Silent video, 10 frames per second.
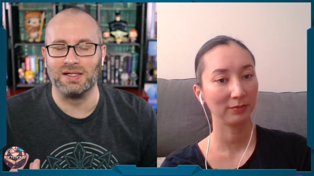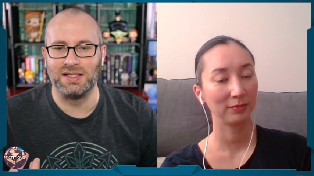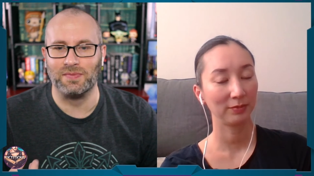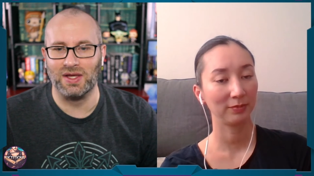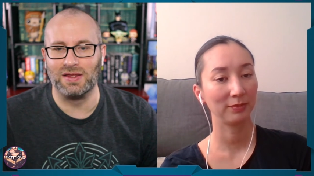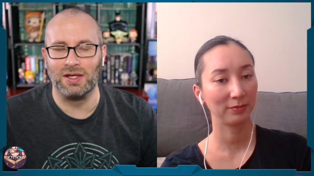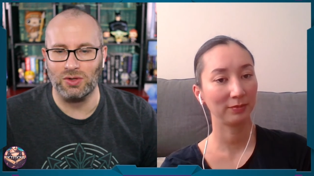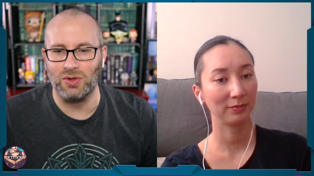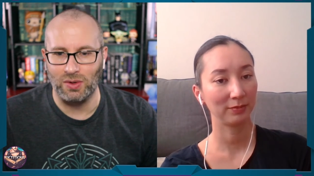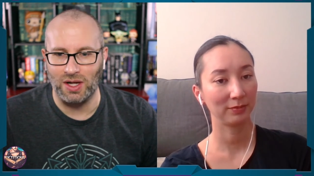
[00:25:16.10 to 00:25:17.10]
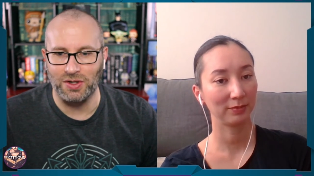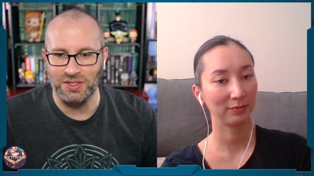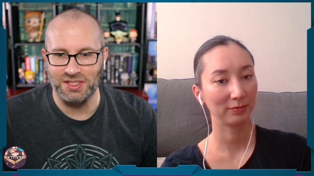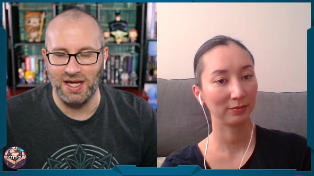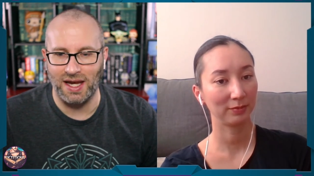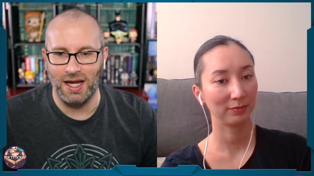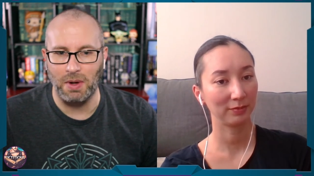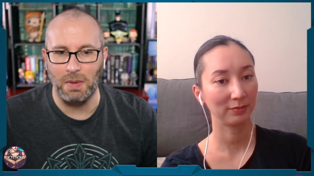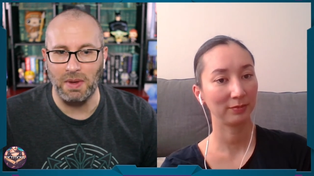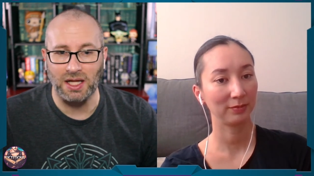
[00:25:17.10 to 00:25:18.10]
Speaker 1: something that you don't understand,
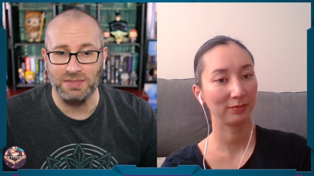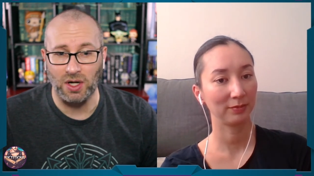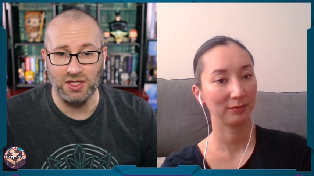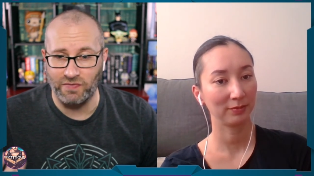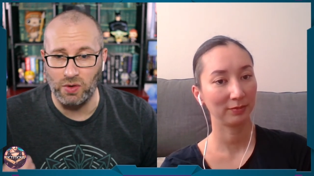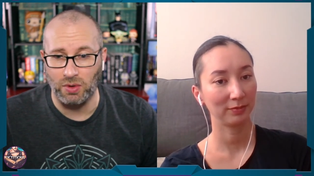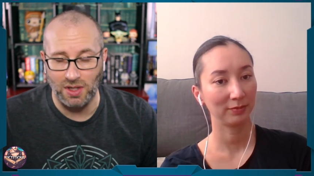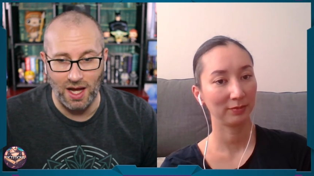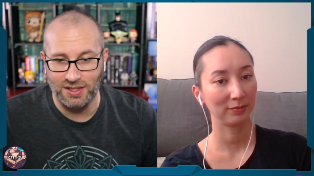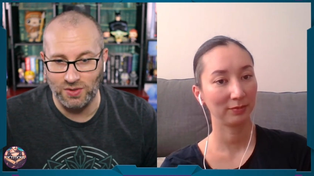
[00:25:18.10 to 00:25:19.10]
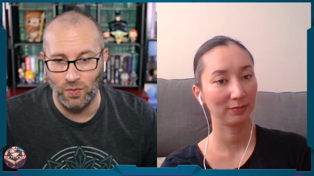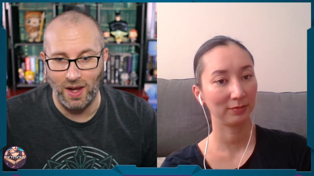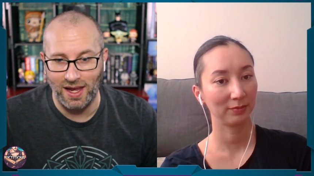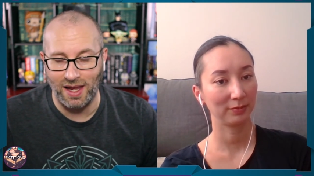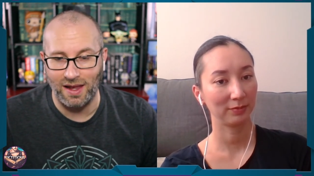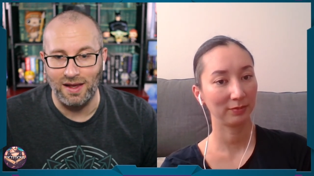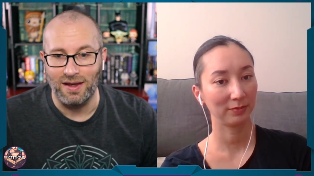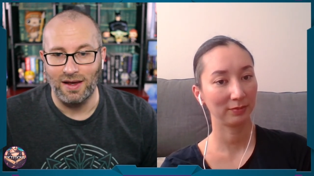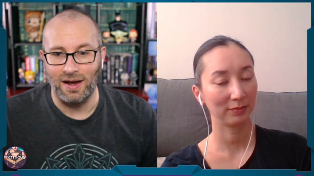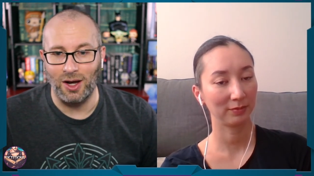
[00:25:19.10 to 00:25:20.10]
but because parts of you are locked away,
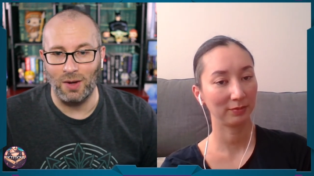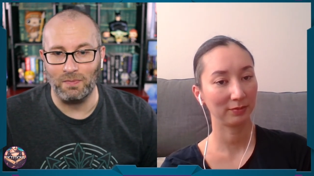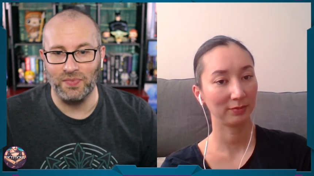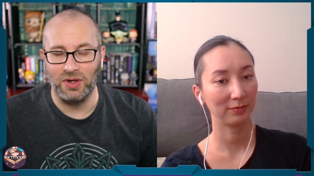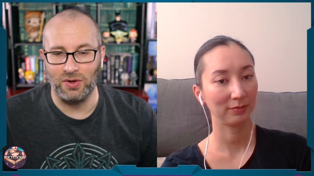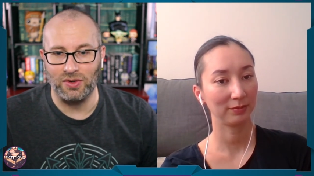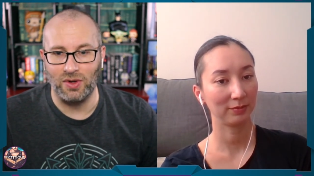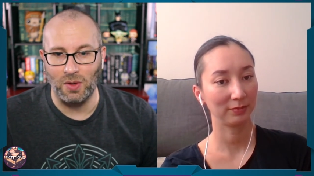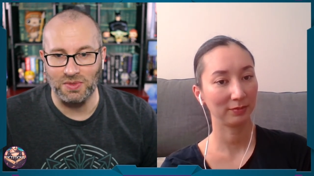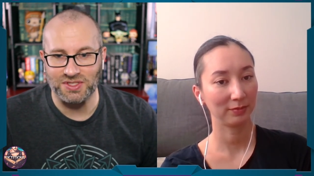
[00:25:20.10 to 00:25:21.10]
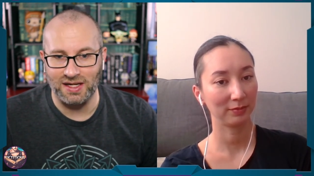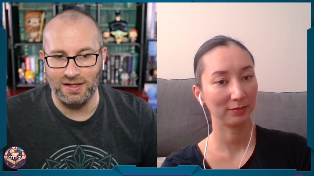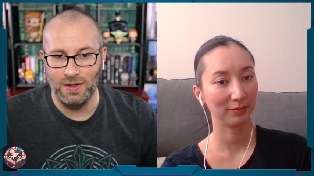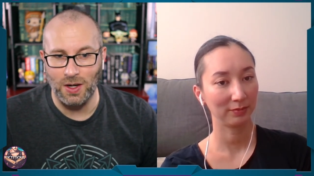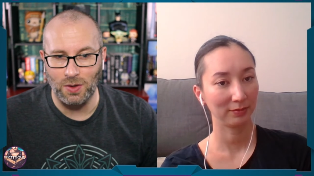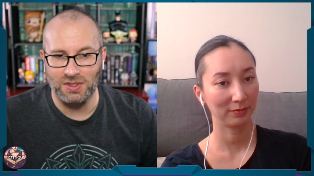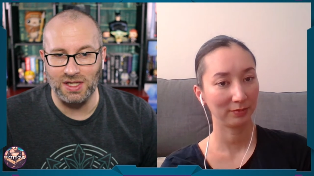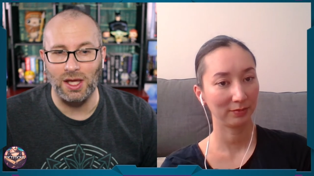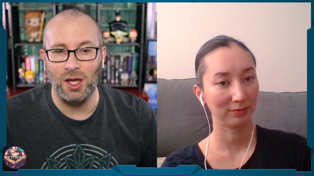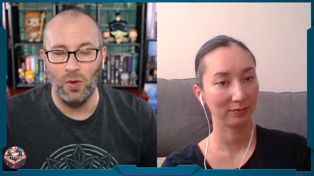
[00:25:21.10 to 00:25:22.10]
um, you're almost like, you know,
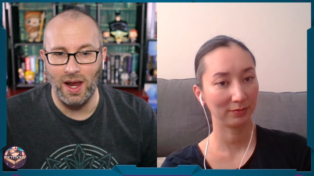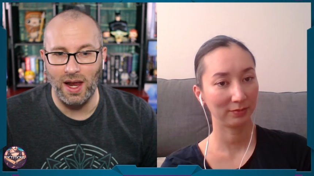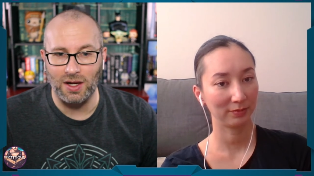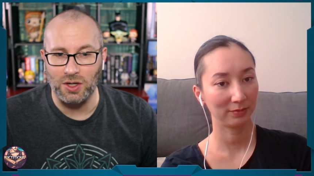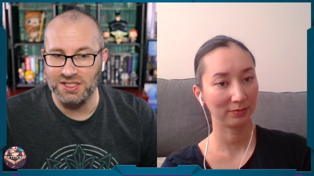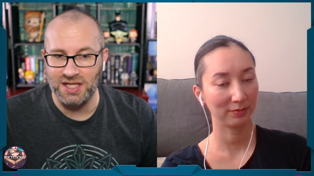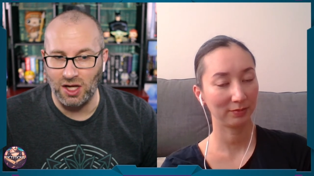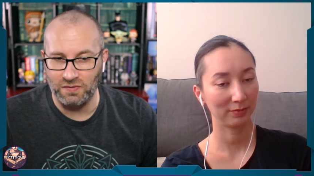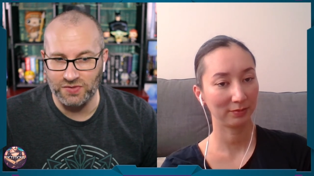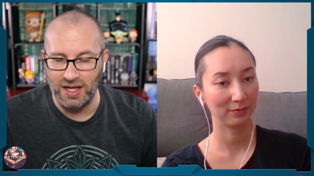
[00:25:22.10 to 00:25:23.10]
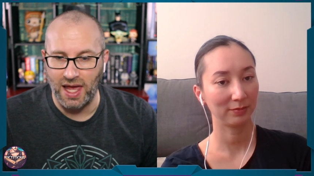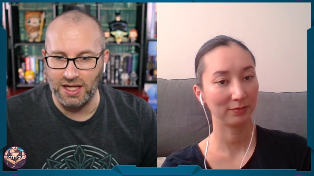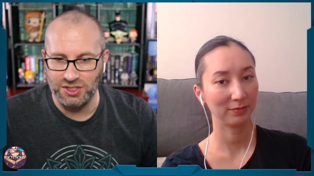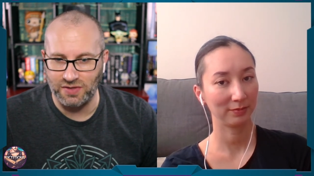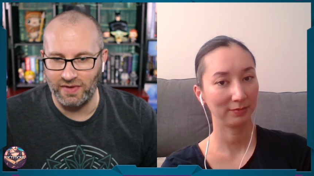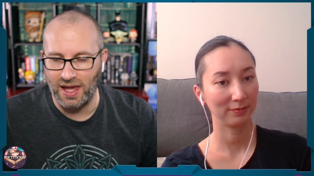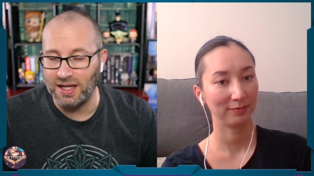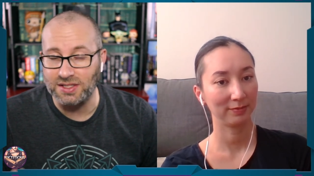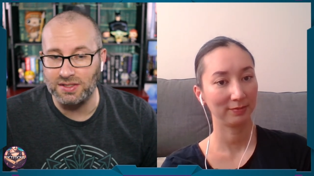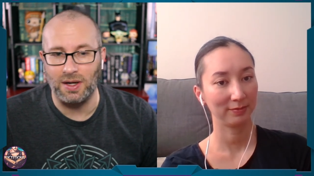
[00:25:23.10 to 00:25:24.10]
digging away at yourself, trying to extra,
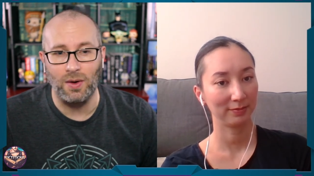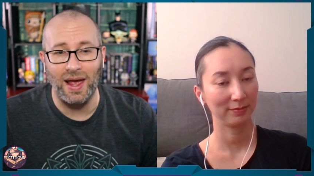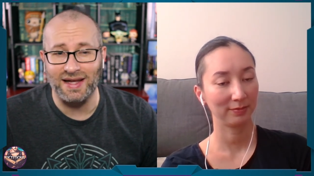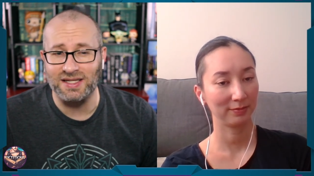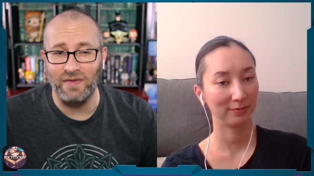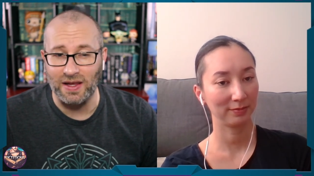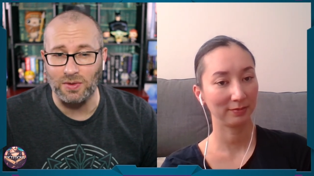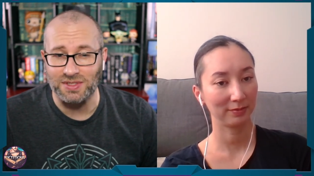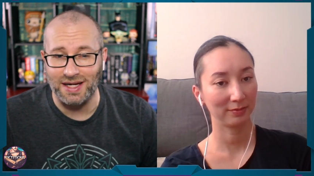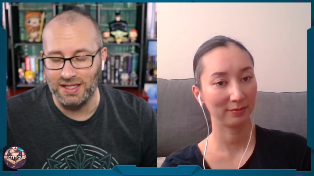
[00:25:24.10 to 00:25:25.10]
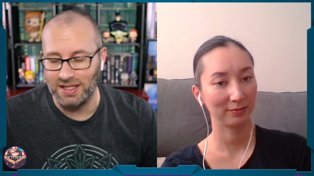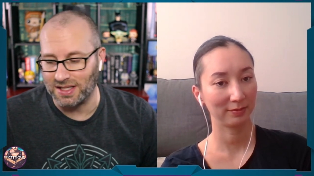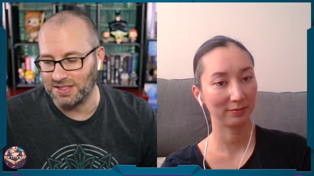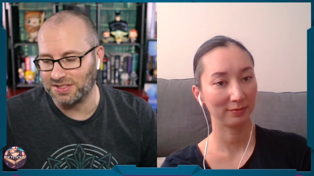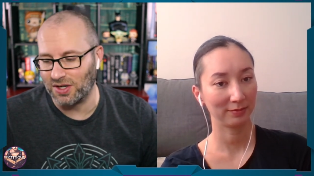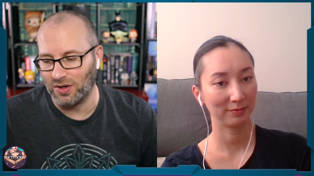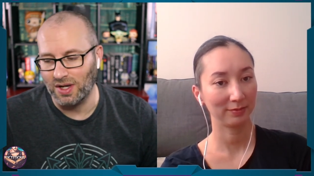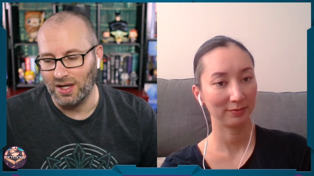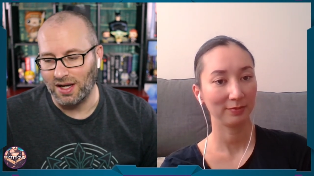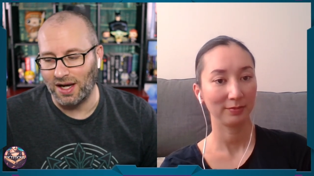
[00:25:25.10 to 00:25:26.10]
ex, you know, excavate those ideas. So
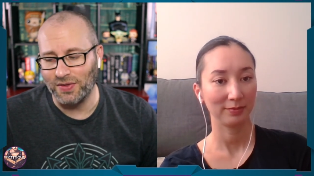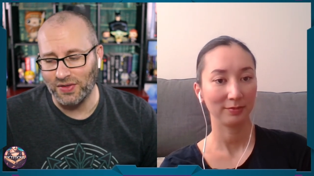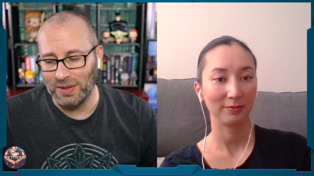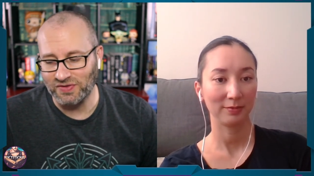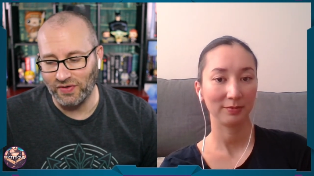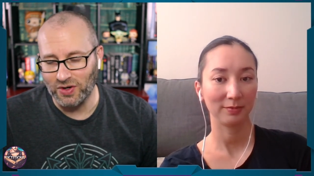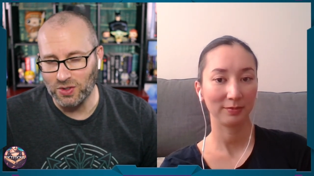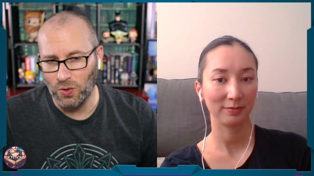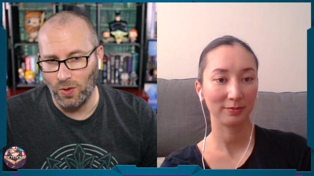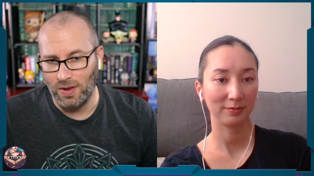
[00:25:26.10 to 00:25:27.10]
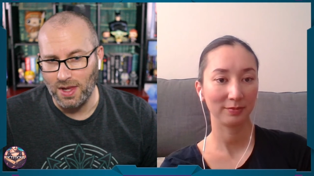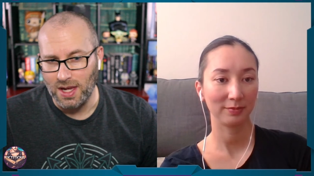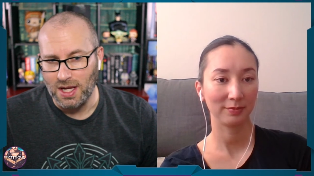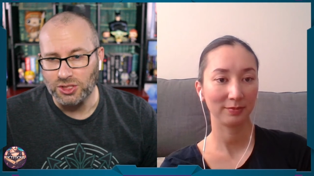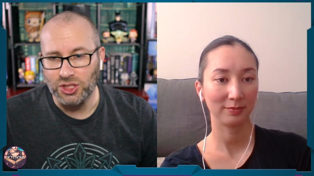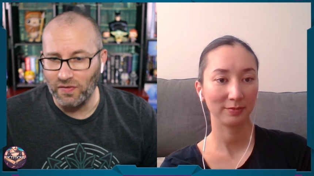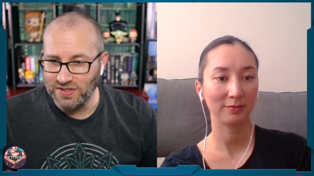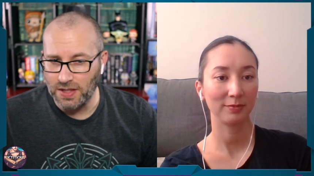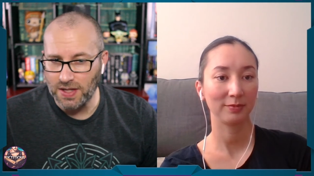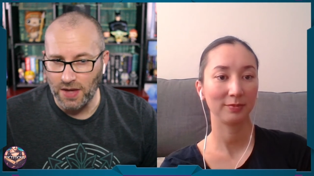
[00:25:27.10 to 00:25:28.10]
I thought that was very cool. Jovis,
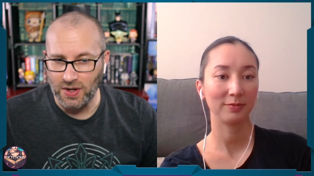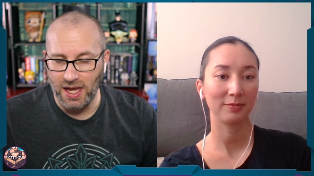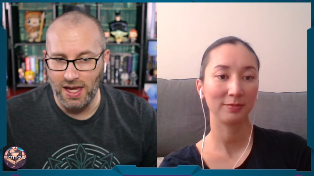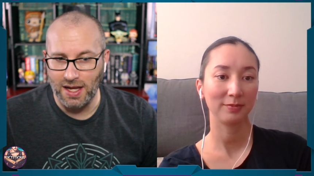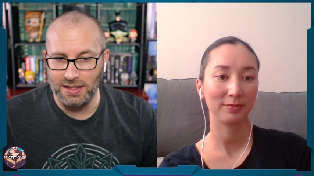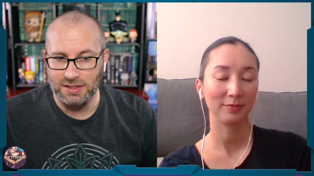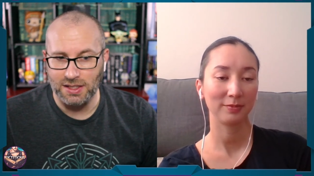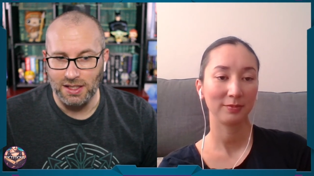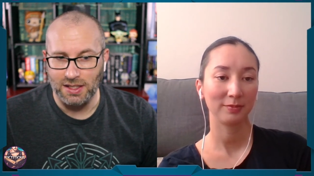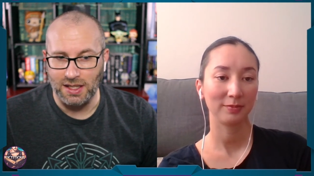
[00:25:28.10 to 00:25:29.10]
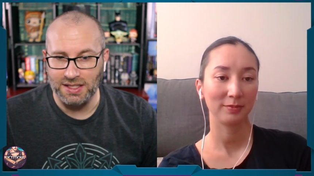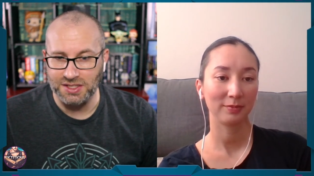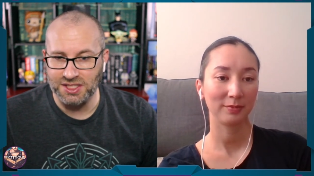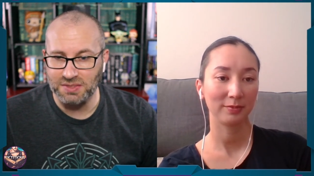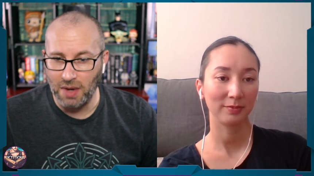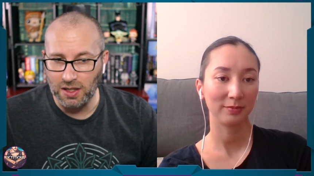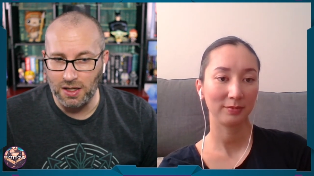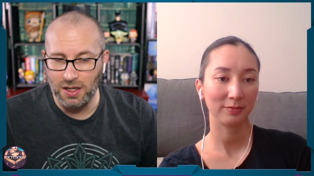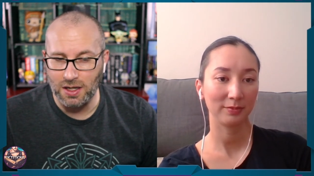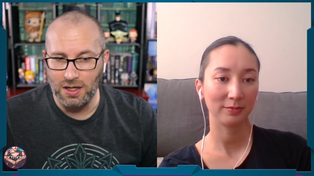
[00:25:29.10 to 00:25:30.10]
on the other hand, is a
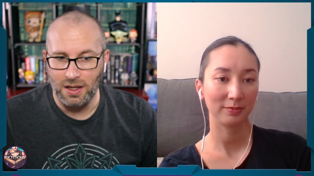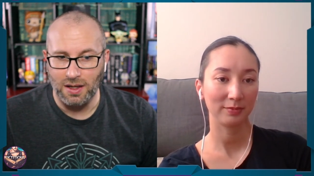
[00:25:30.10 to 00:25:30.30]
smuggler.